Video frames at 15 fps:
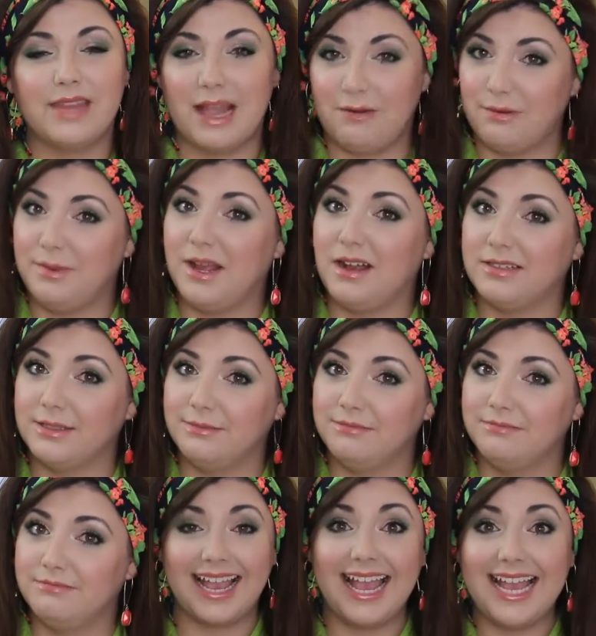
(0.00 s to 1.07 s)
that would be awesome.
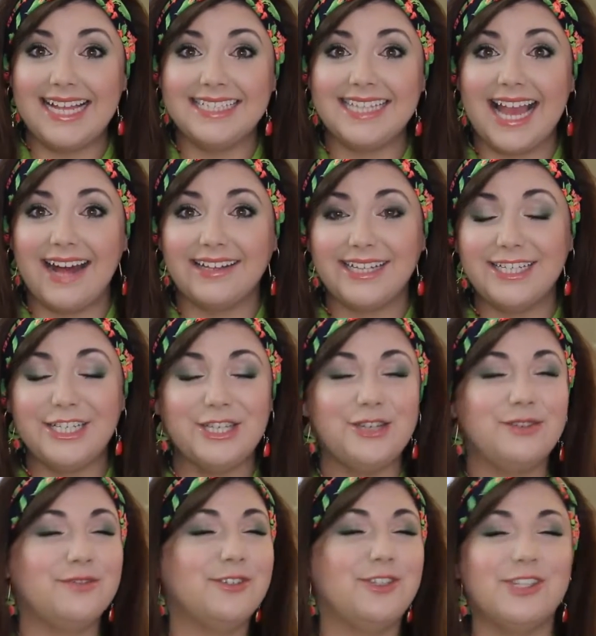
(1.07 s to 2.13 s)
A talent
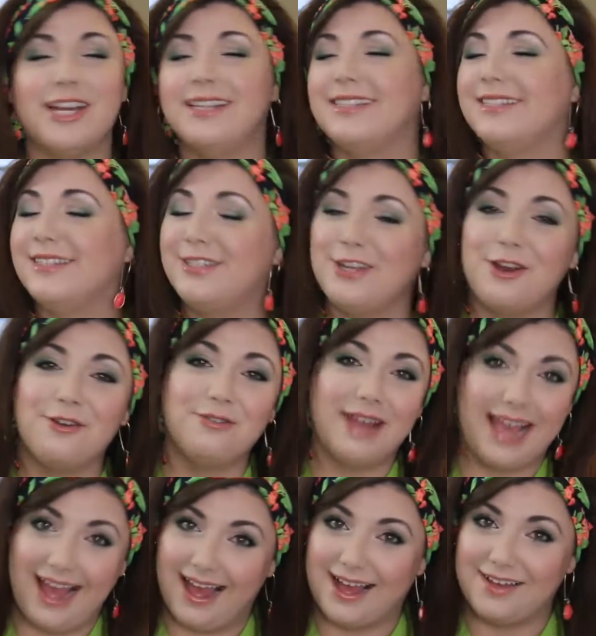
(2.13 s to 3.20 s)
you just don't
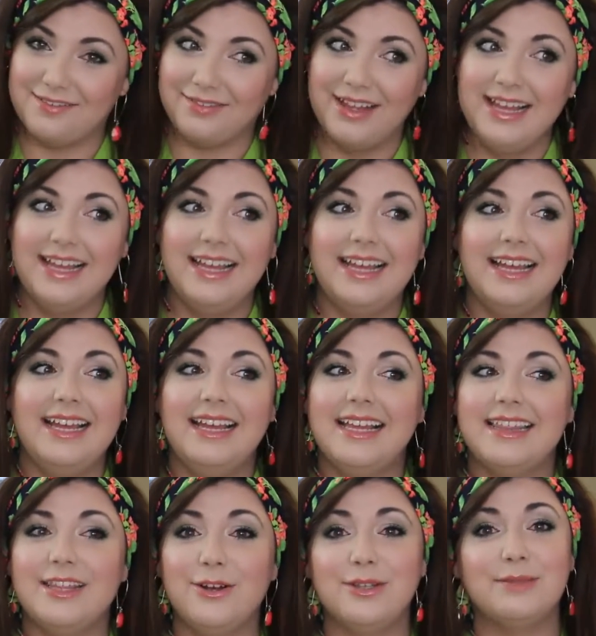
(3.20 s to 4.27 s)
have.
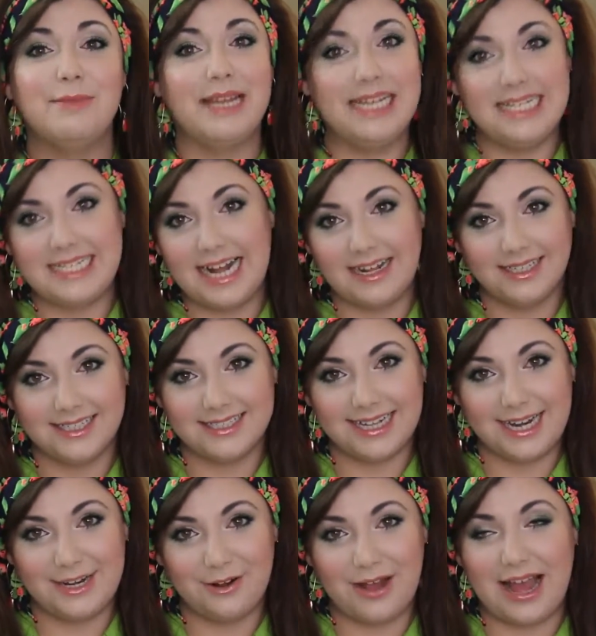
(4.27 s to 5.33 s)
There's many talents
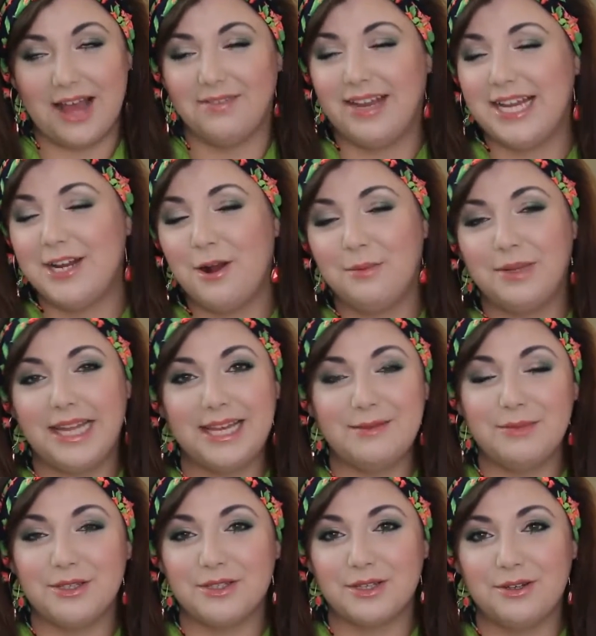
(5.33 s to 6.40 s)
that I don't have. I don't play
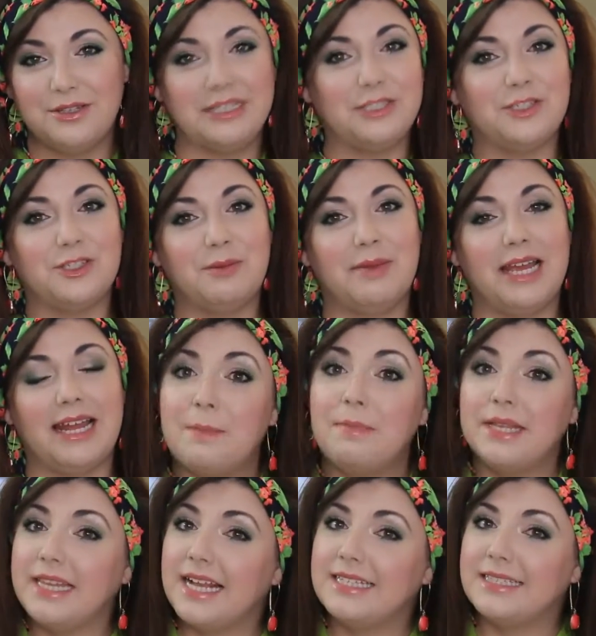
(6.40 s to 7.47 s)
a musical instrument,
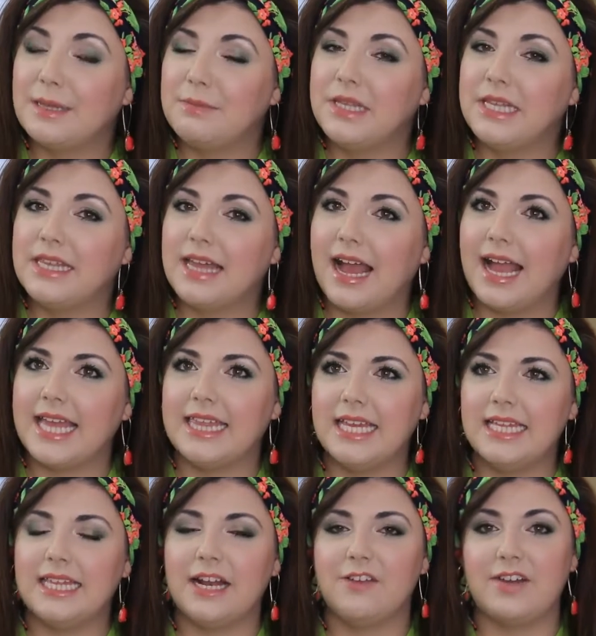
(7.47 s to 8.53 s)
but that's something that I
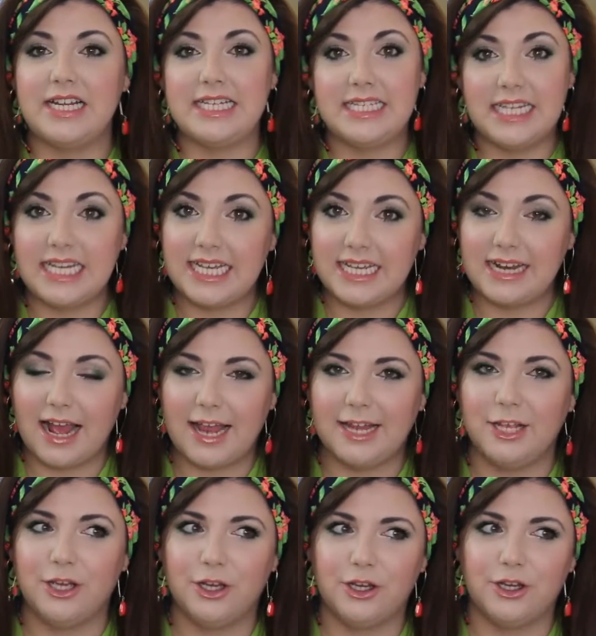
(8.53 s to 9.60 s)
think that if I did, I
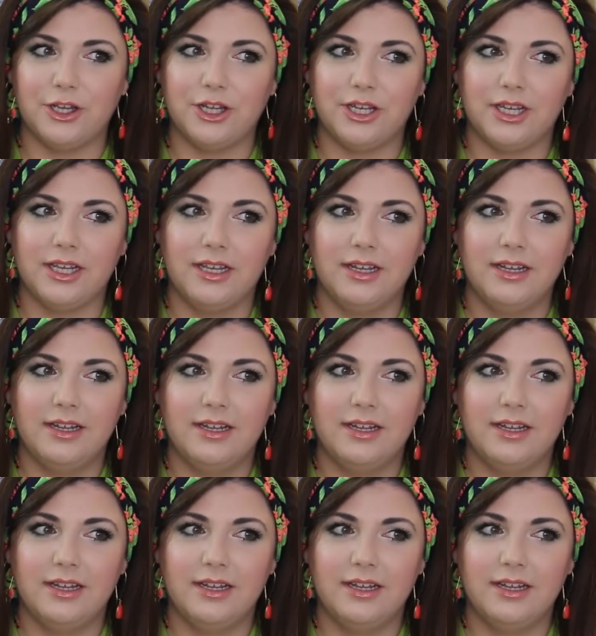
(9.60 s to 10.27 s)
could